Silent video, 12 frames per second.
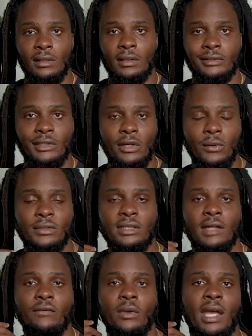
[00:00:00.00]
So instead
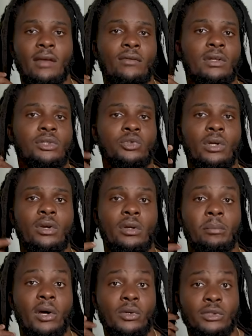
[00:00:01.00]
of you having a stronger
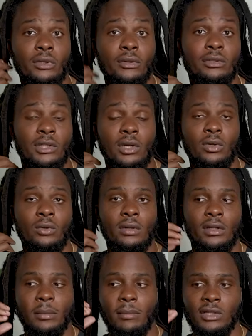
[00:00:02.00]
posterior tone,
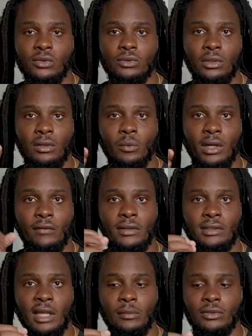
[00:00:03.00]
the muscle tone wherever it's
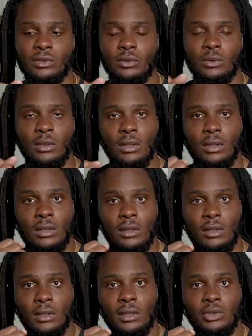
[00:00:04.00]
able to
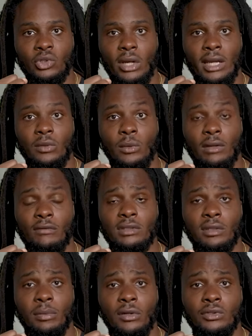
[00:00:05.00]
contract whenever it's
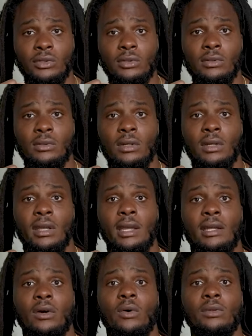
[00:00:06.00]
supposed to
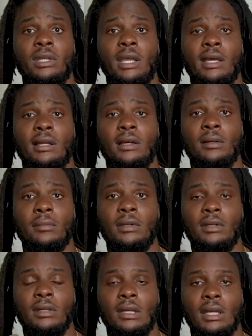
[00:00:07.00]
and hold the head up,
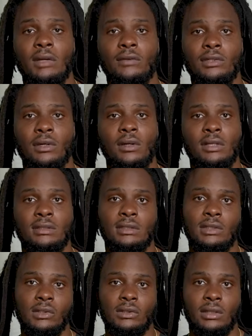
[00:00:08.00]
in return it's
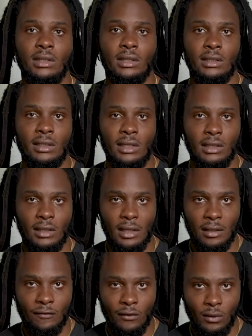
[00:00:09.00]
tilting and leaning the head
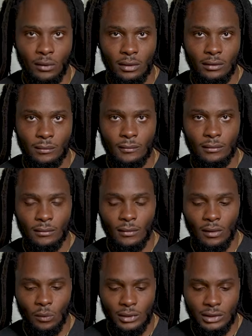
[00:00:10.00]
forward,
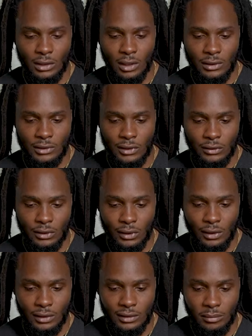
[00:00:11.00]
which is also
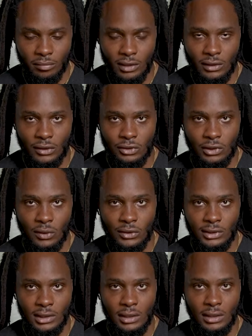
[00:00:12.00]
turning to bring those
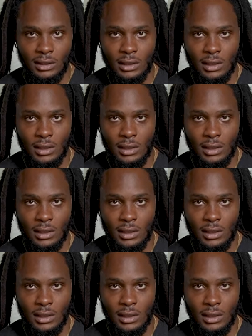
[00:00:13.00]
shoulders in.